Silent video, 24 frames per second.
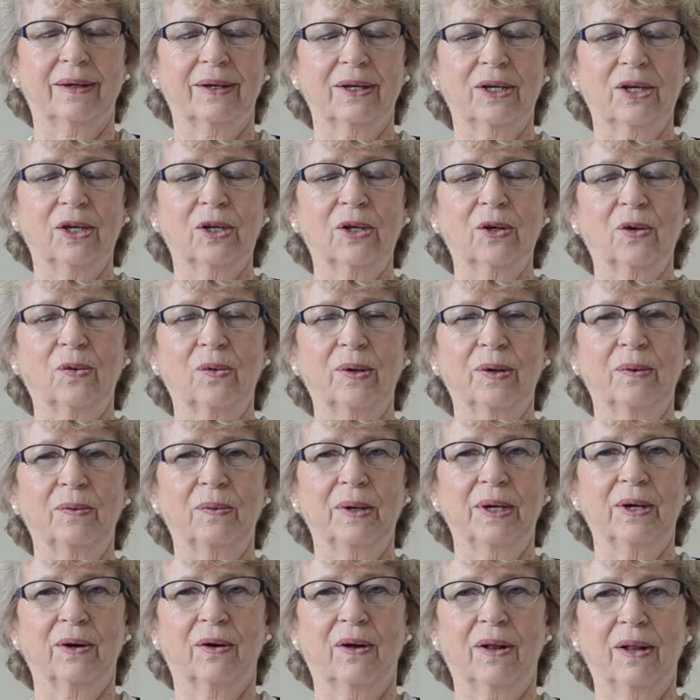
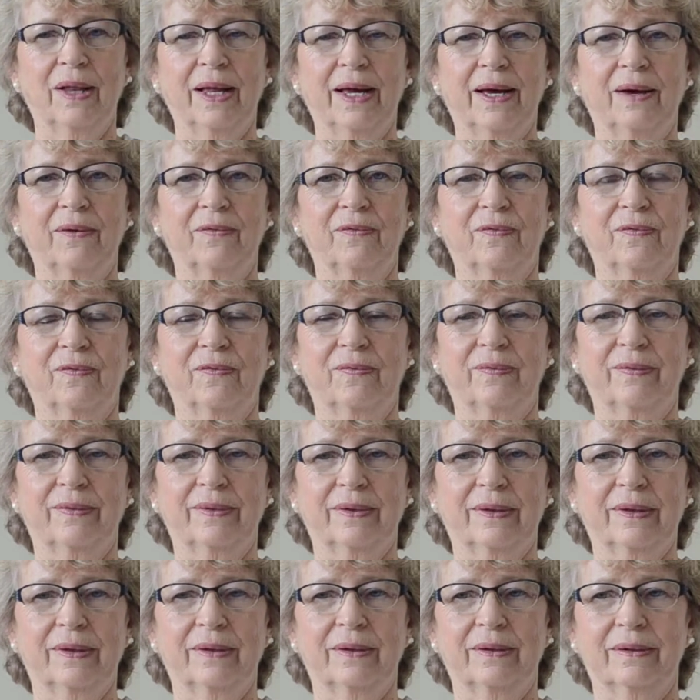We all have
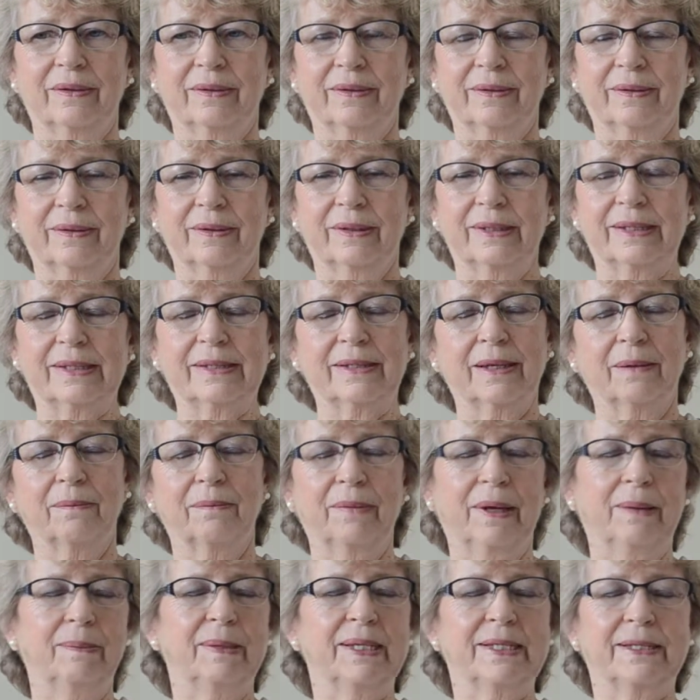
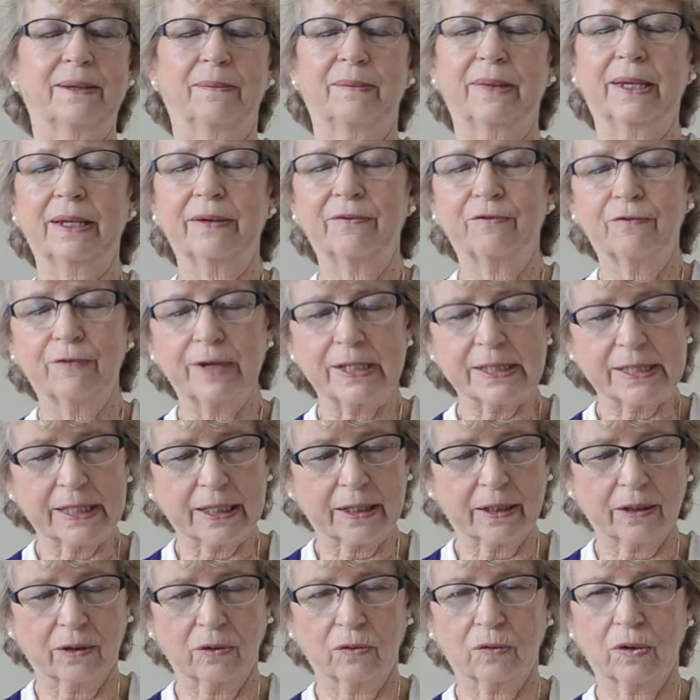maybe something
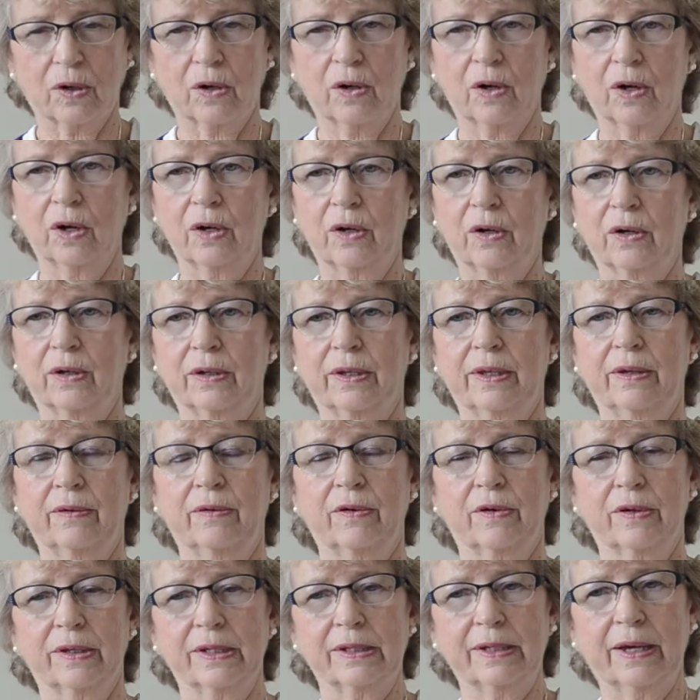physical wrong, or
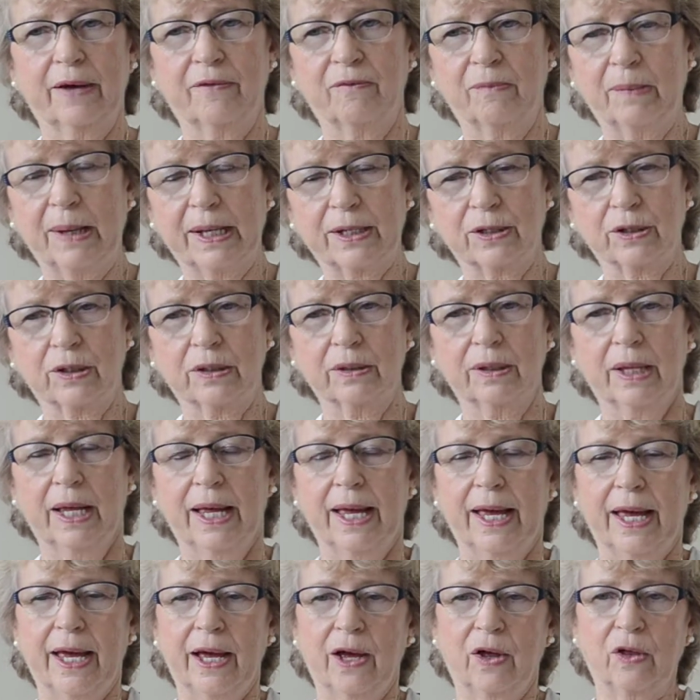you have mental
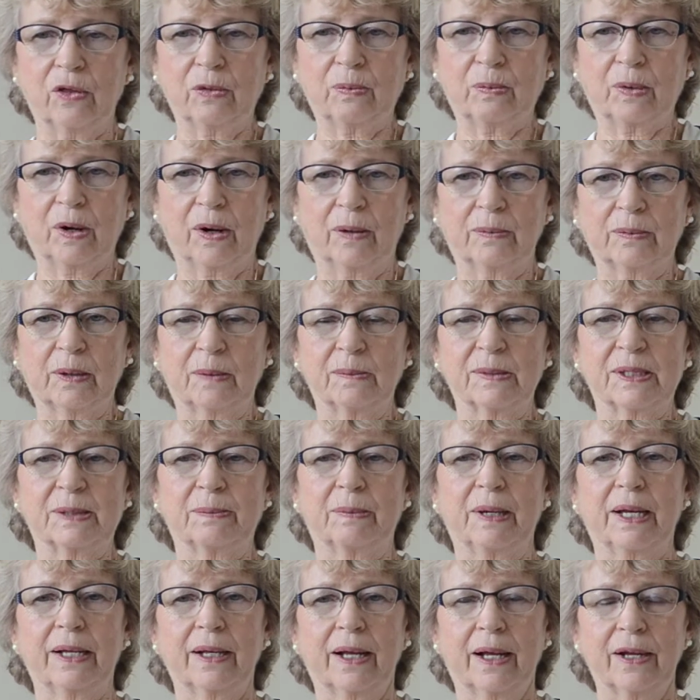health problems,
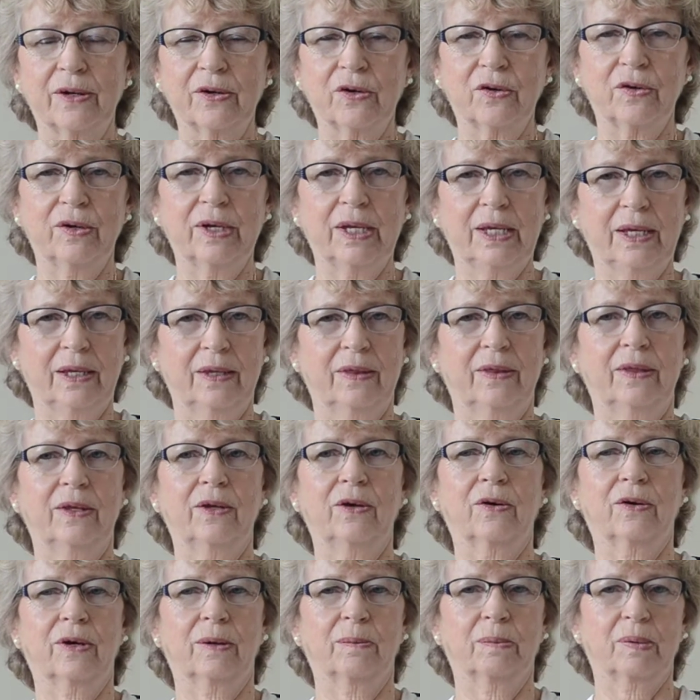but underneath
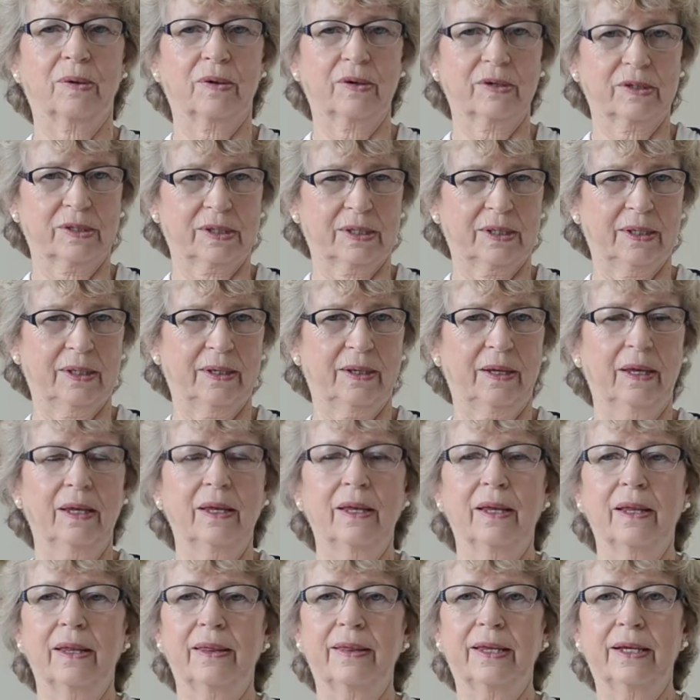you're a person
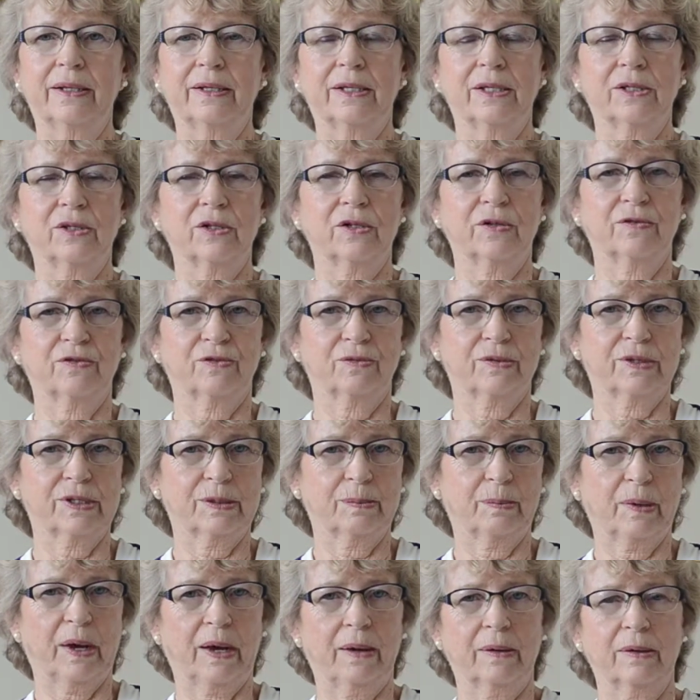that deserves
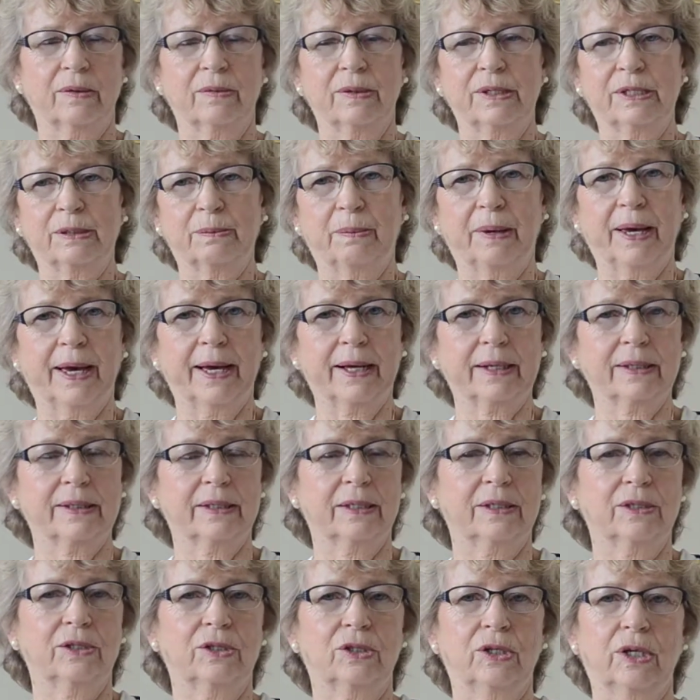respect
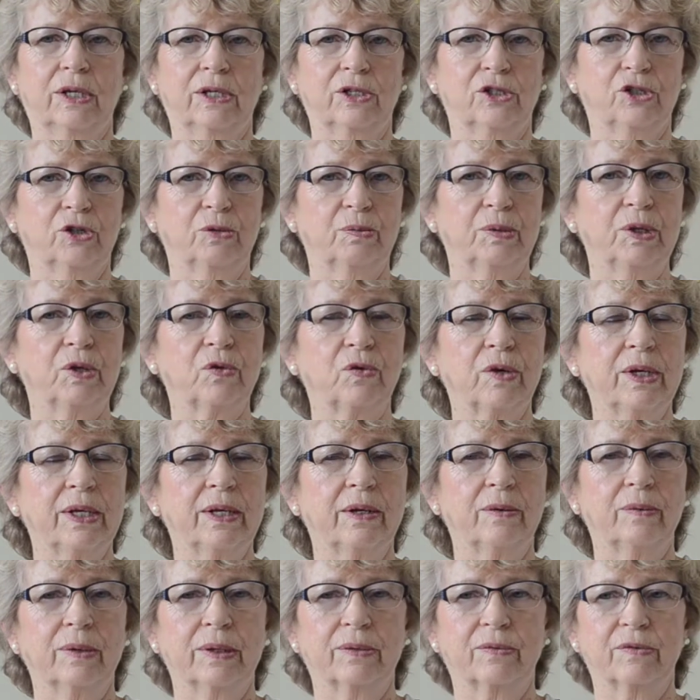and should be
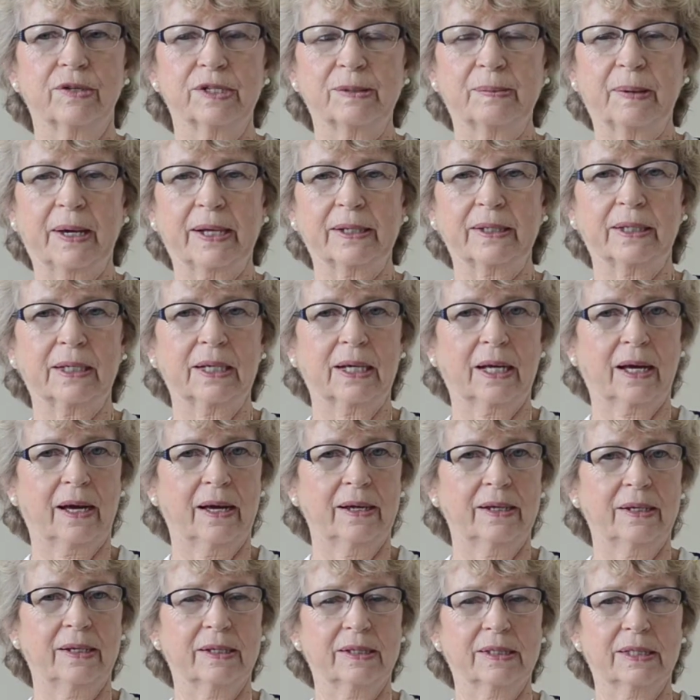treated with respect and
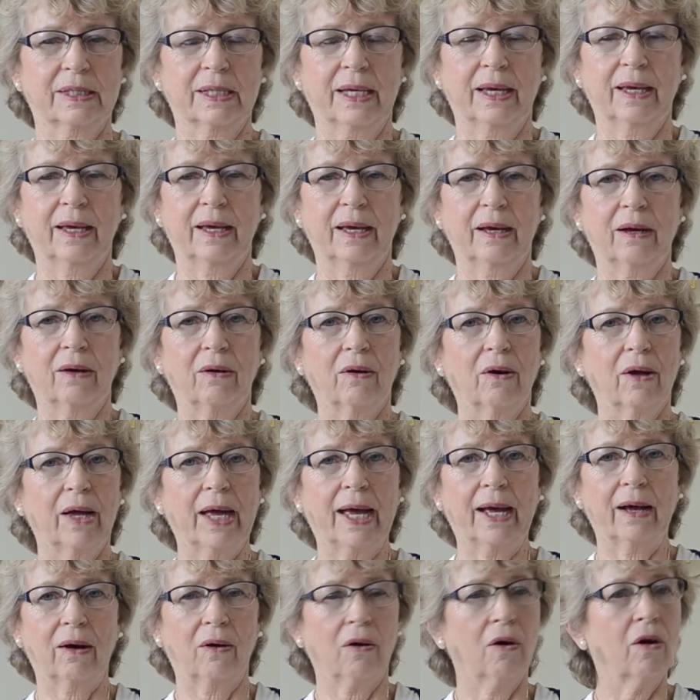kindness
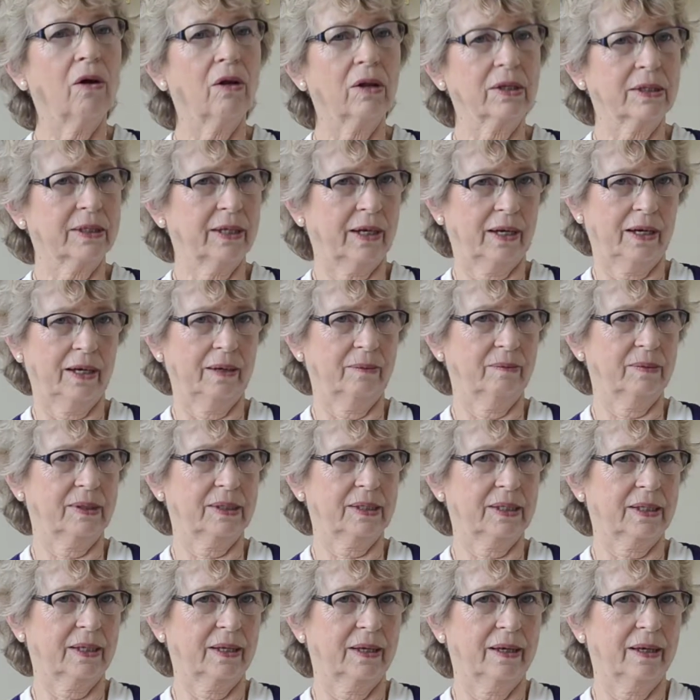at all times.